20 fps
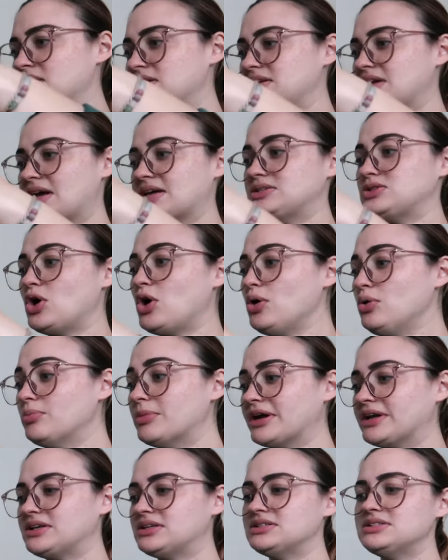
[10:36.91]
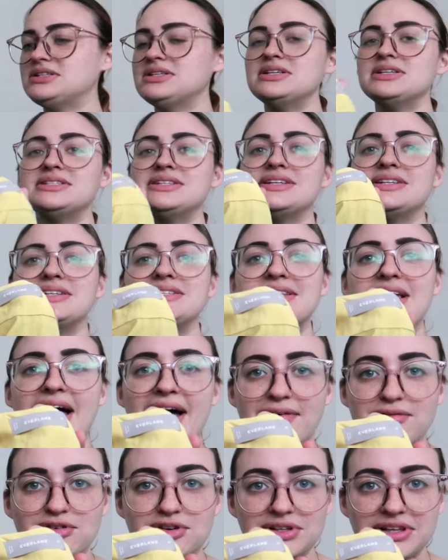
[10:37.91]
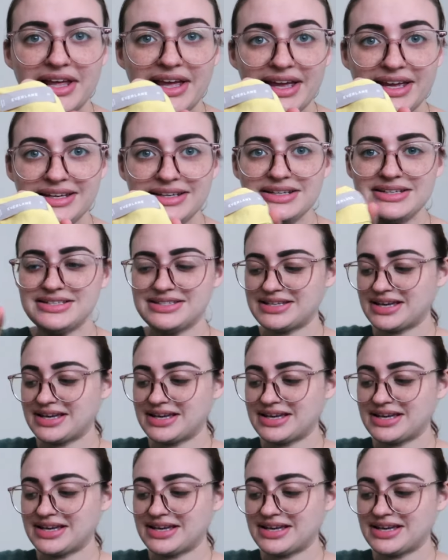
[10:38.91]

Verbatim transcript: Yes, oh my goodness, it is Everlane,